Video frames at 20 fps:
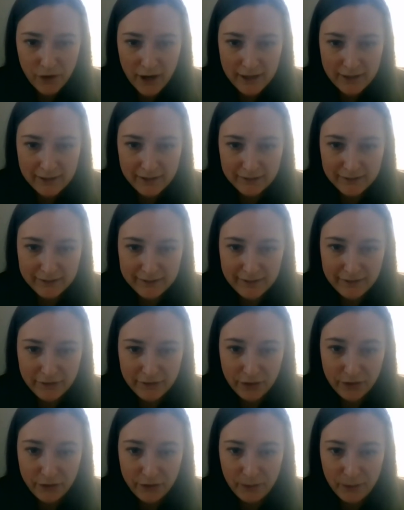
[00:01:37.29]
trying to
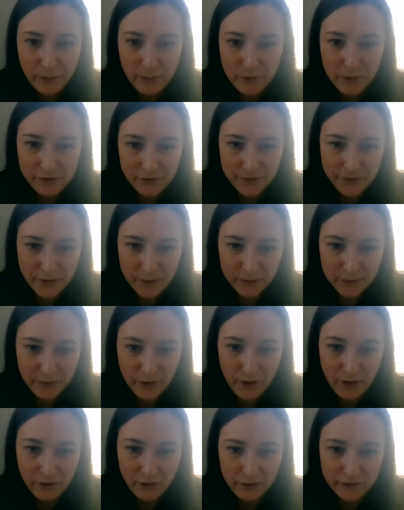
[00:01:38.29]
sift through which of those
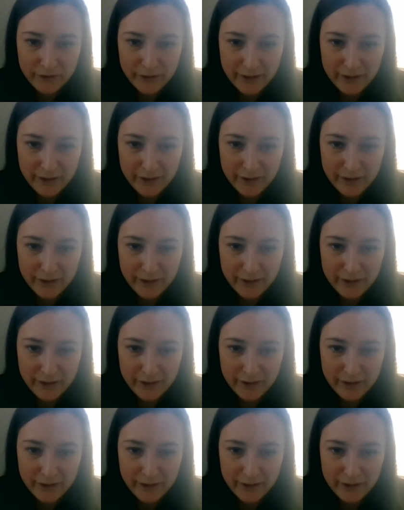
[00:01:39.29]
calls